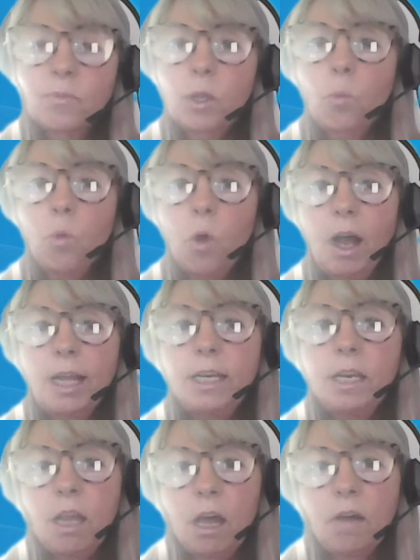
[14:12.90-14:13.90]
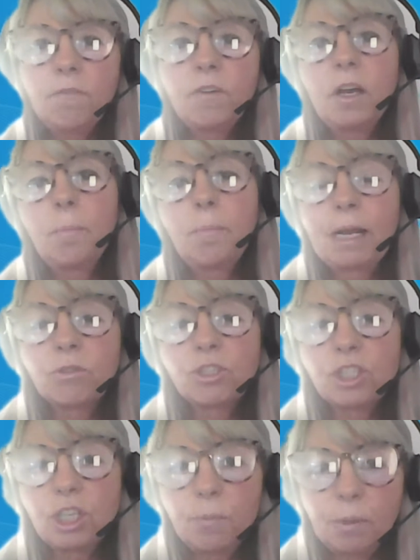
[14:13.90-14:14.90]
What I love about
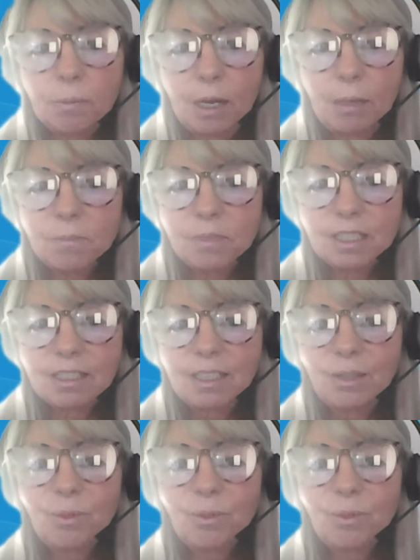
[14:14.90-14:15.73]
Supermums,